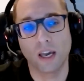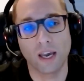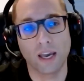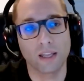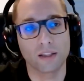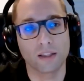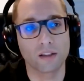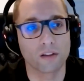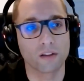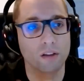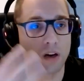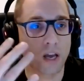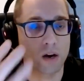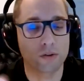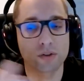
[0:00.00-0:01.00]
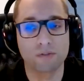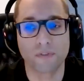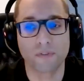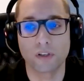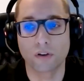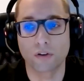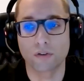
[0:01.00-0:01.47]
And the launch
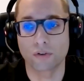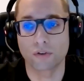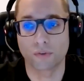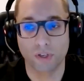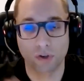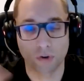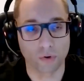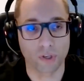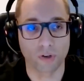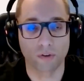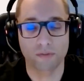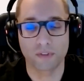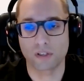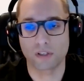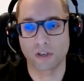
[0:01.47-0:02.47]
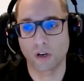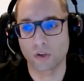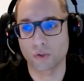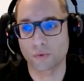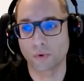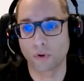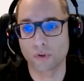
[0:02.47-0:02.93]
videos, so the recording of this
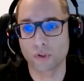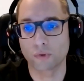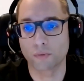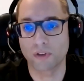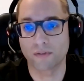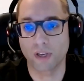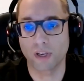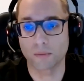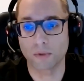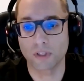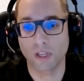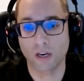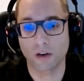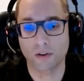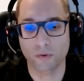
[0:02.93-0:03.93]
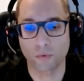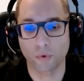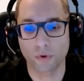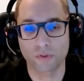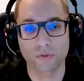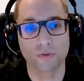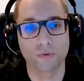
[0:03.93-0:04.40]
launch will also be available there if you want